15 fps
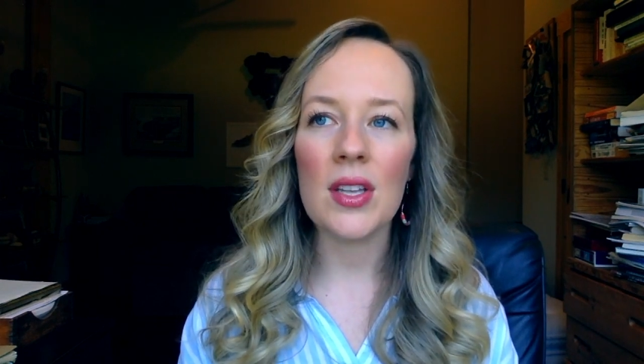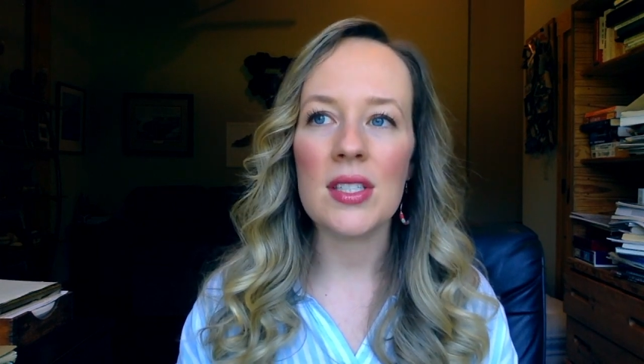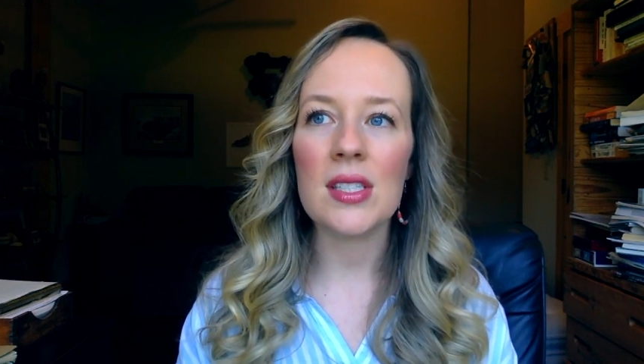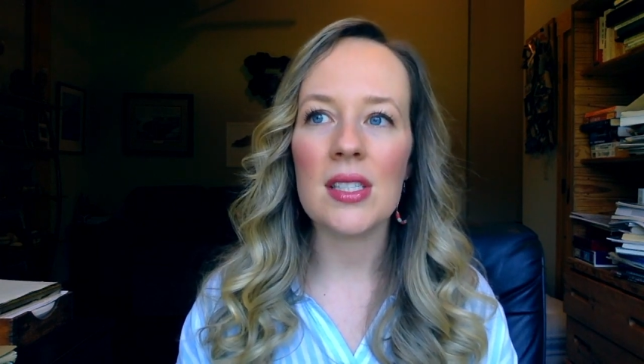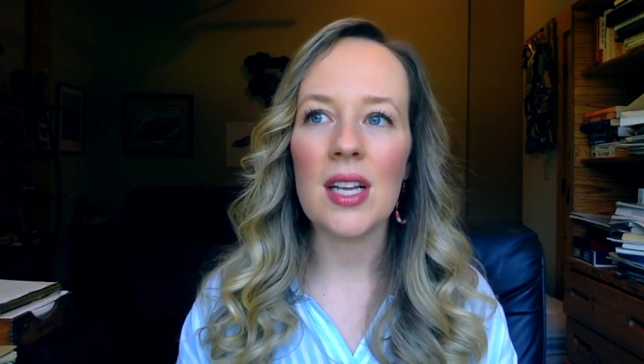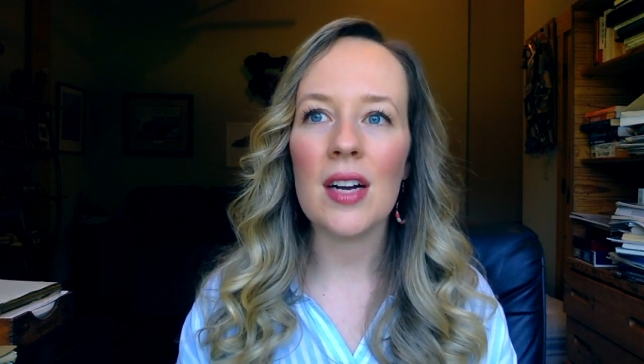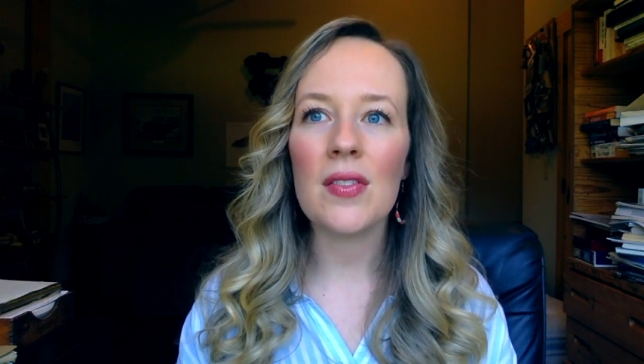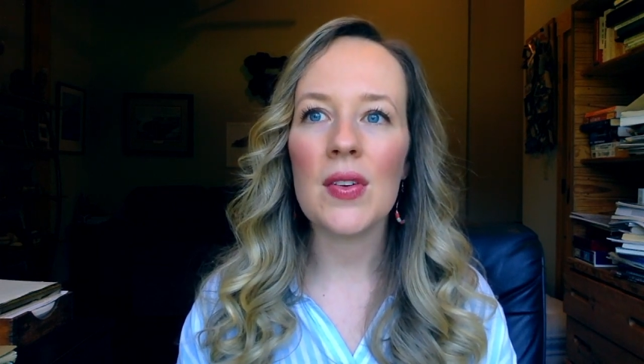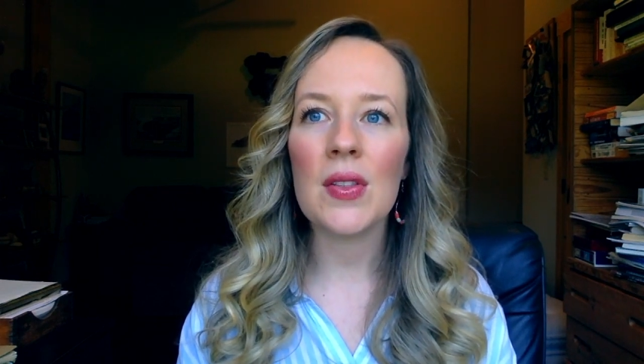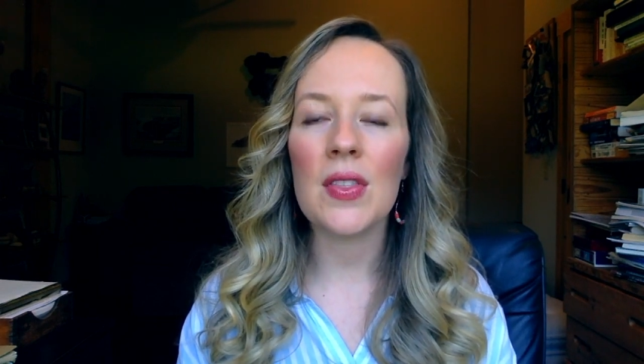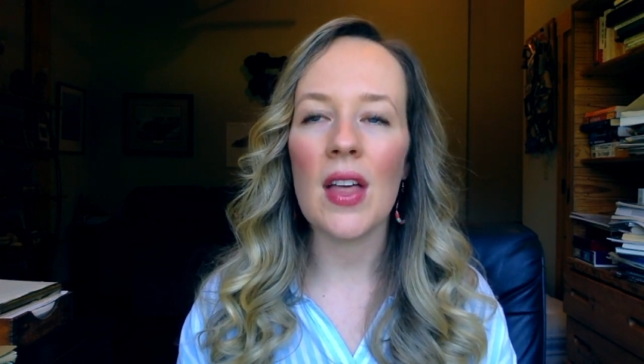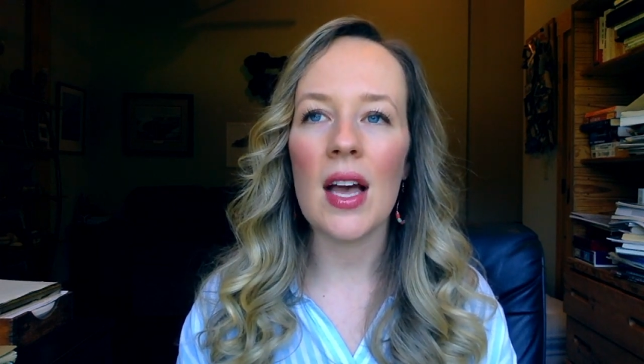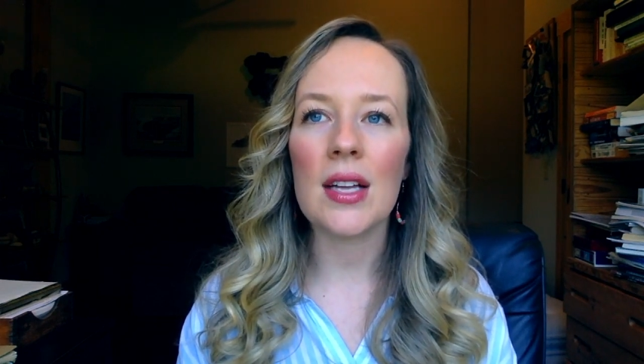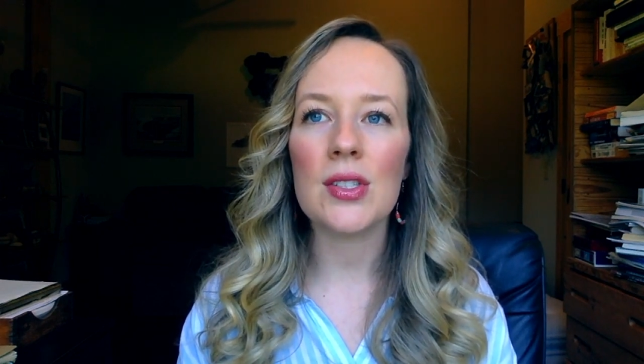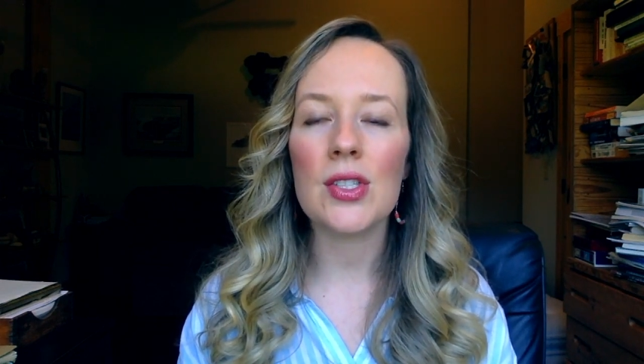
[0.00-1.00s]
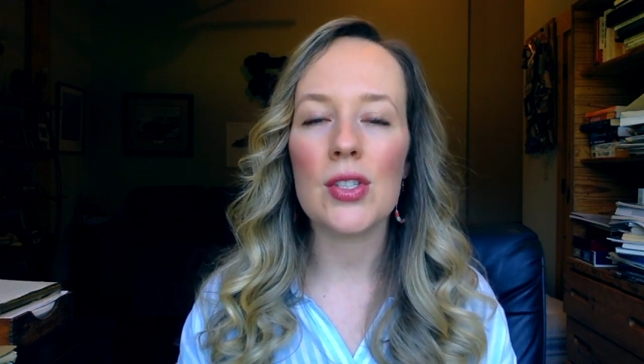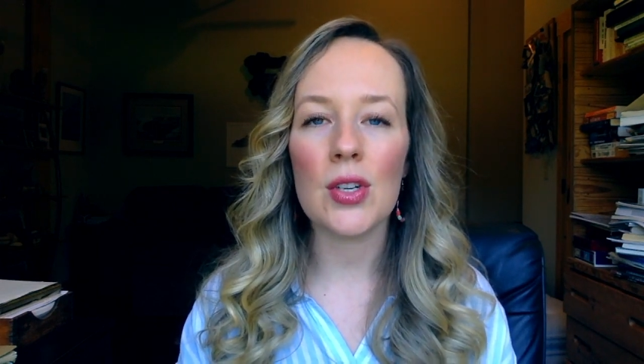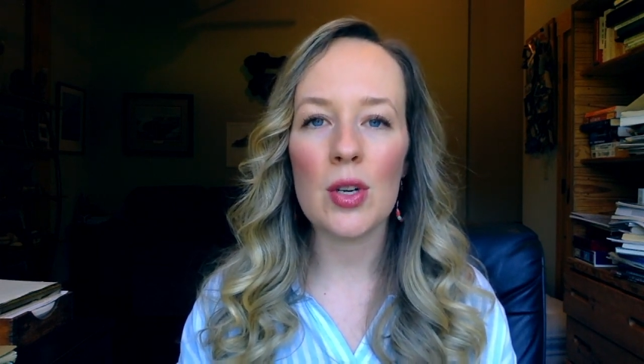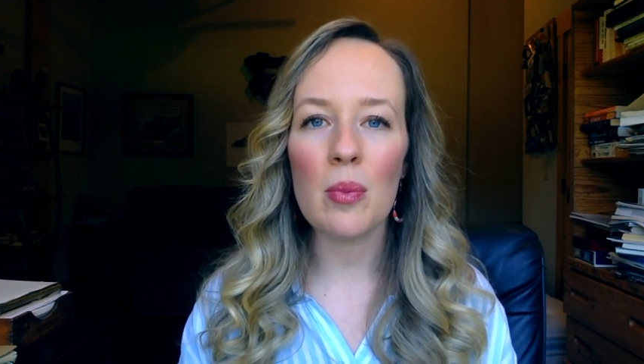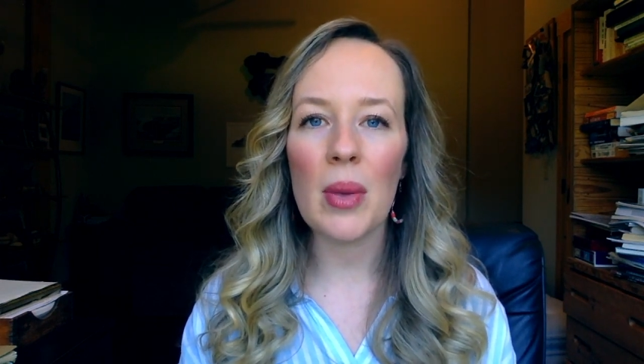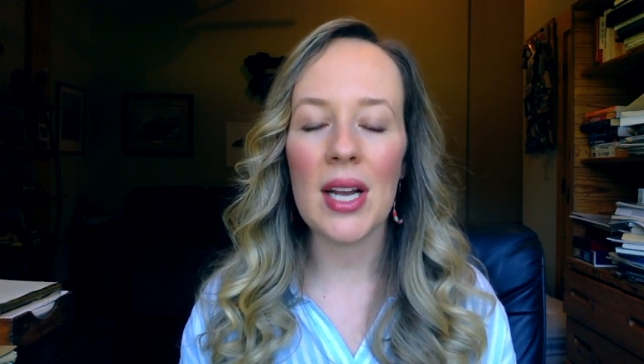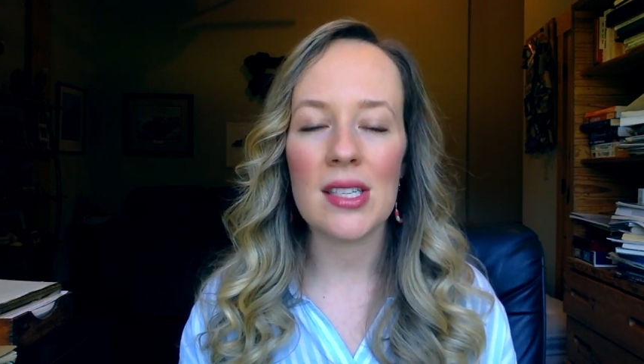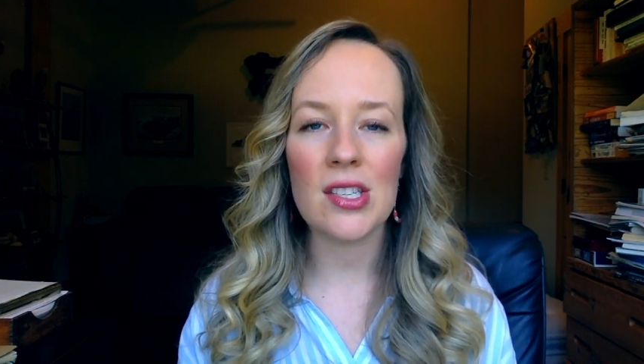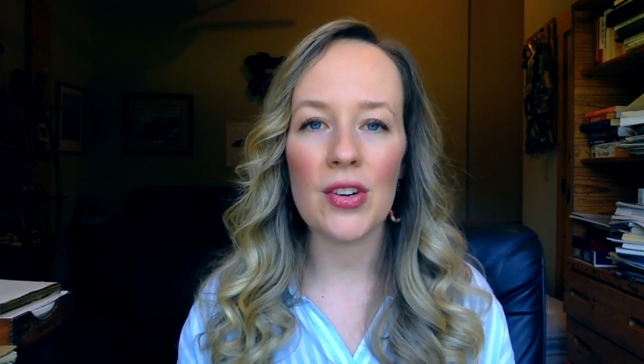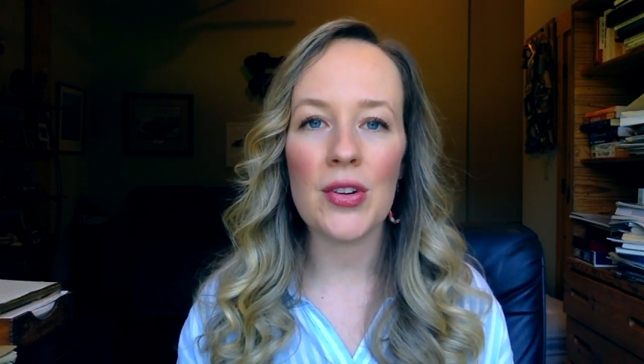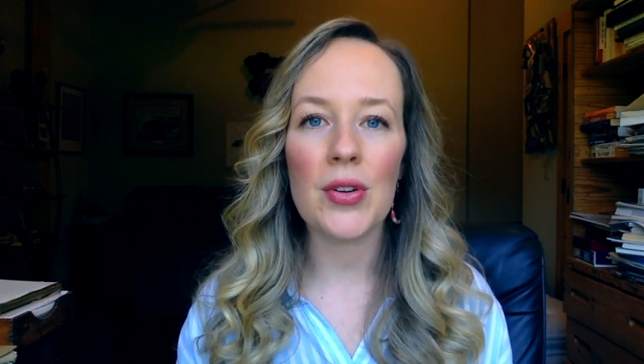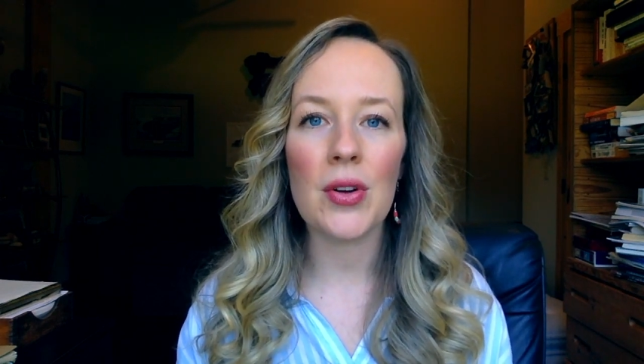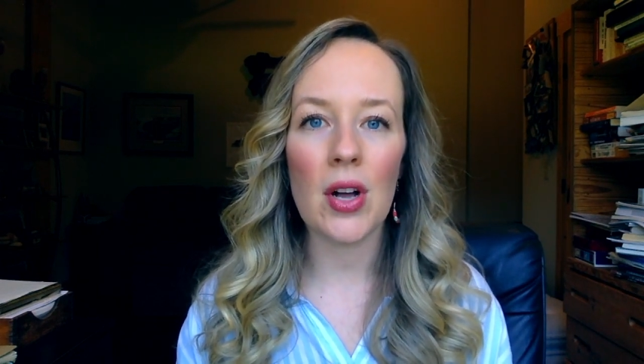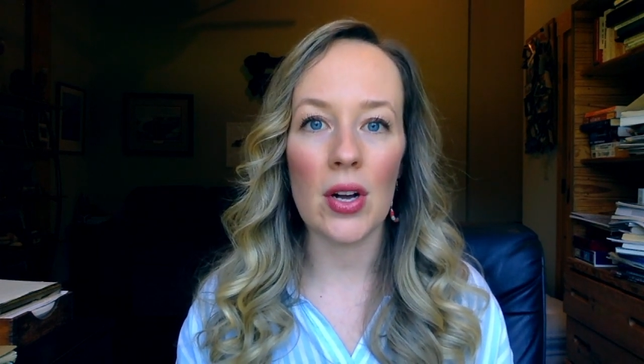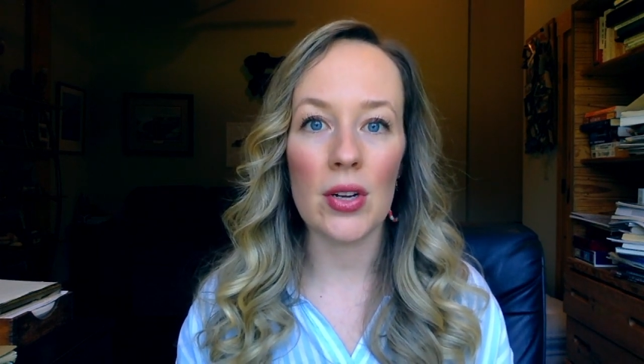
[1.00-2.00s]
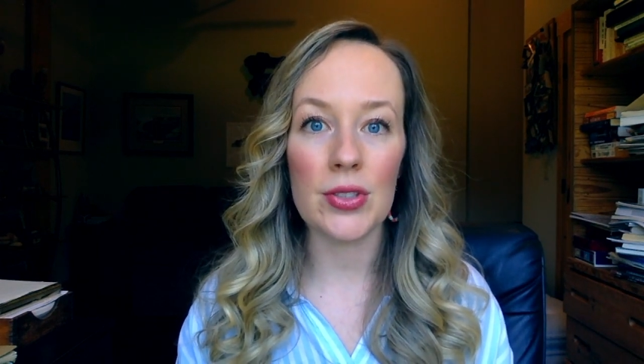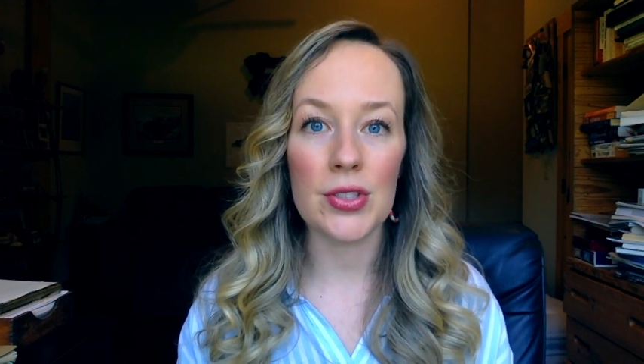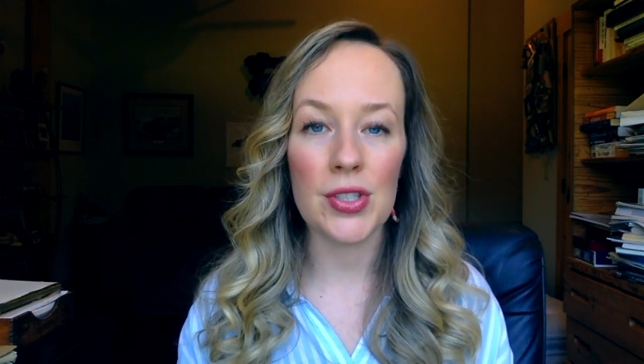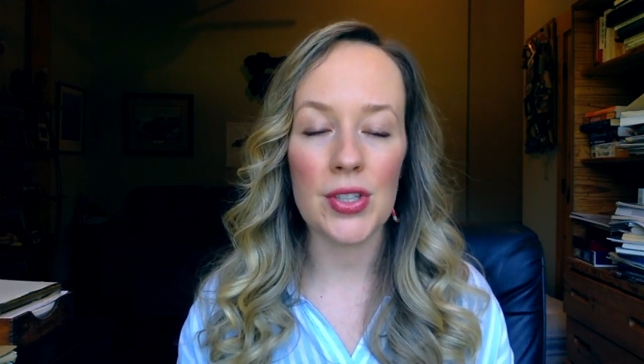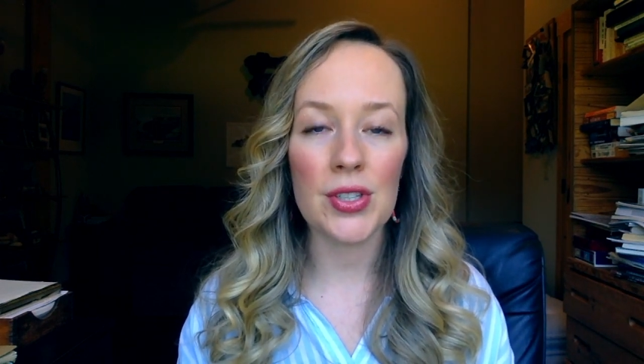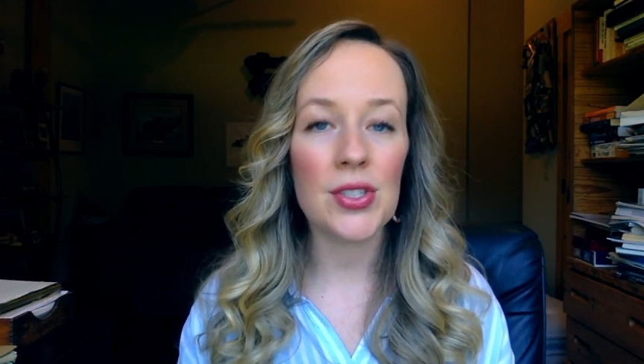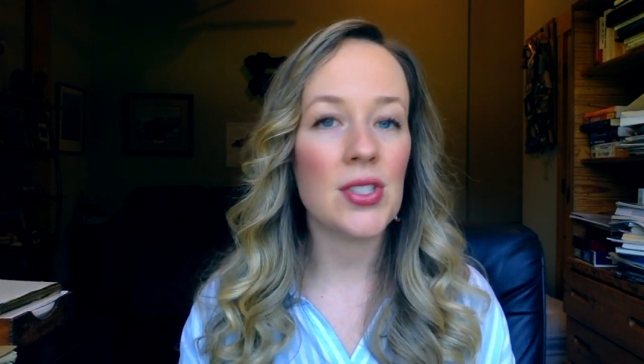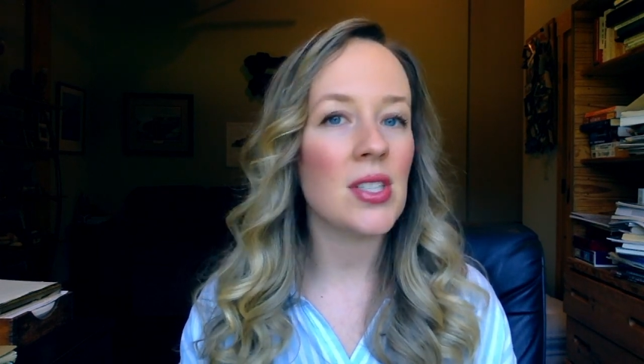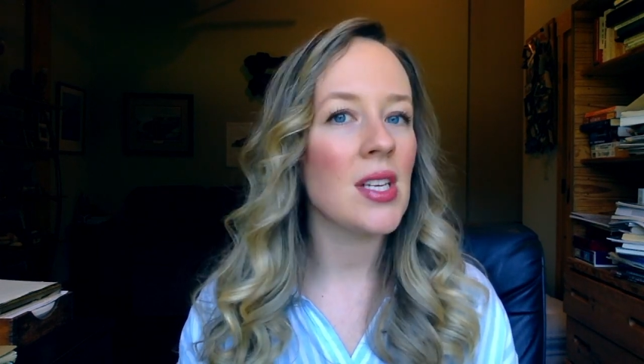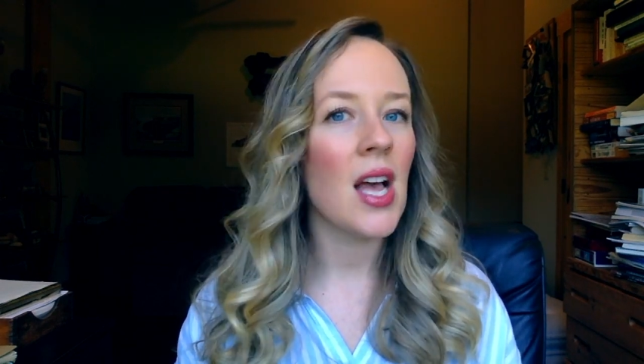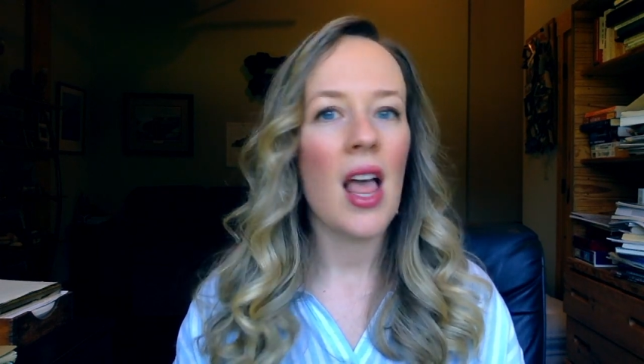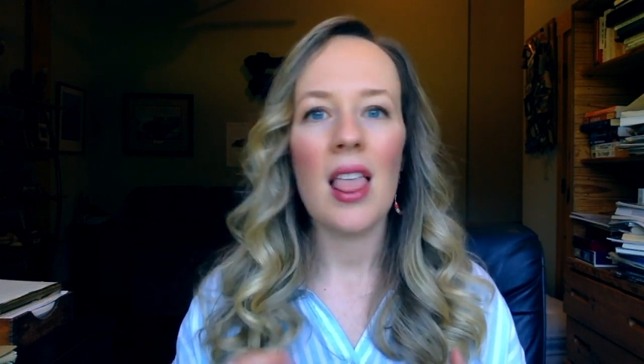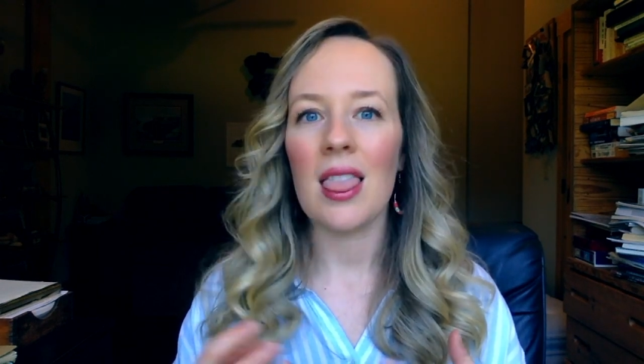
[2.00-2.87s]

that discovered that certain bacterial cultures,